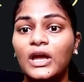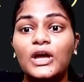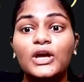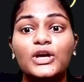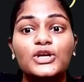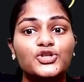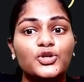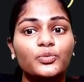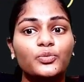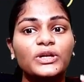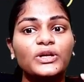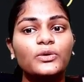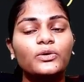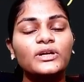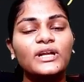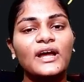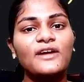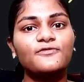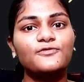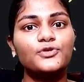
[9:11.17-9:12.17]
So we don't
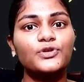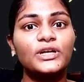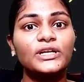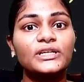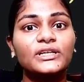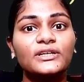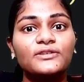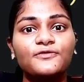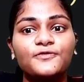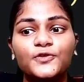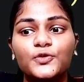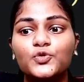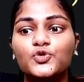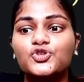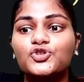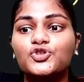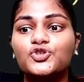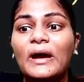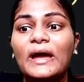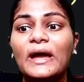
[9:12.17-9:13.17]
have to get confused
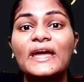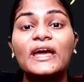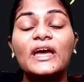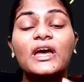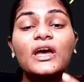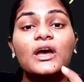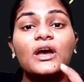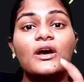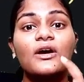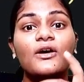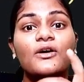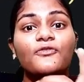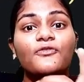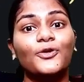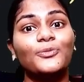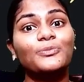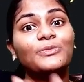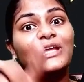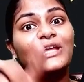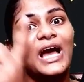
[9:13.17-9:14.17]
by from
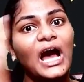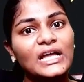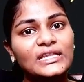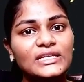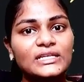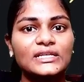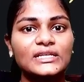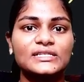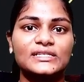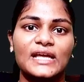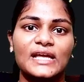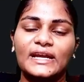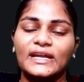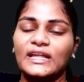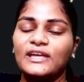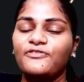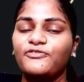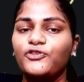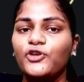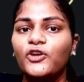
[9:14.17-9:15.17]
the other side.
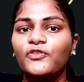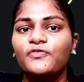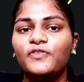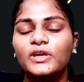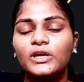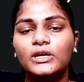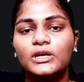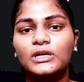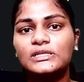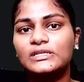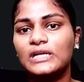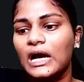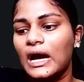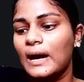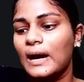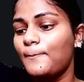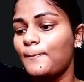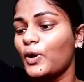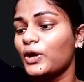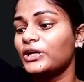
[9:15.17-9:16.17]
If your fingers are
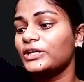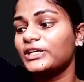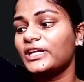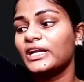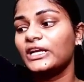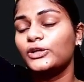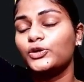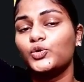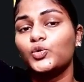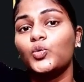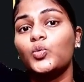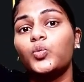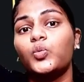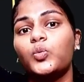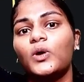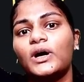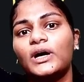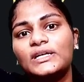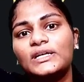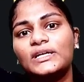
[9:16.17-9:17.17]
pointing
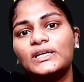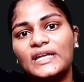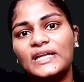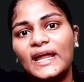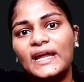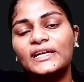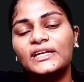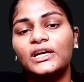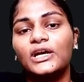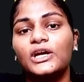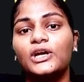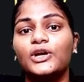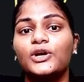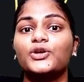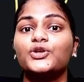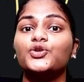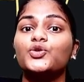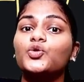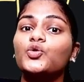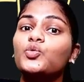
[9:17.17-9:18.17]
towards right,
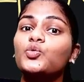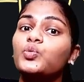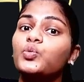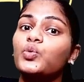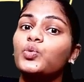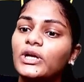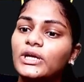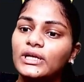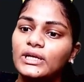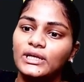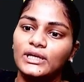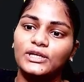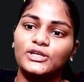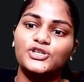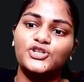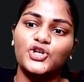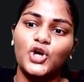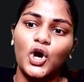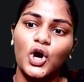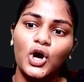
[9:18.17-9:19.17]
you would
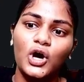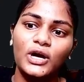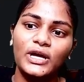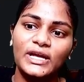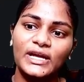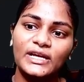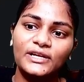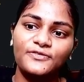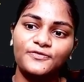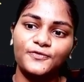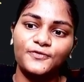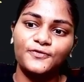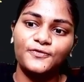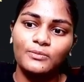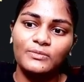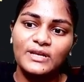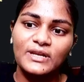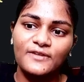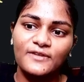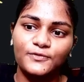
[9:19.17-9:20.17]
draw it from
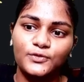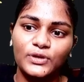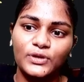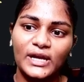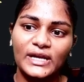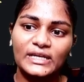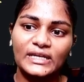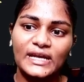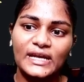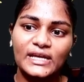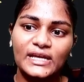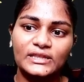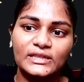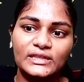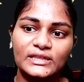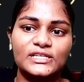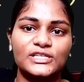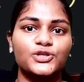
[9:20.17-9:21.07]
left to right like this.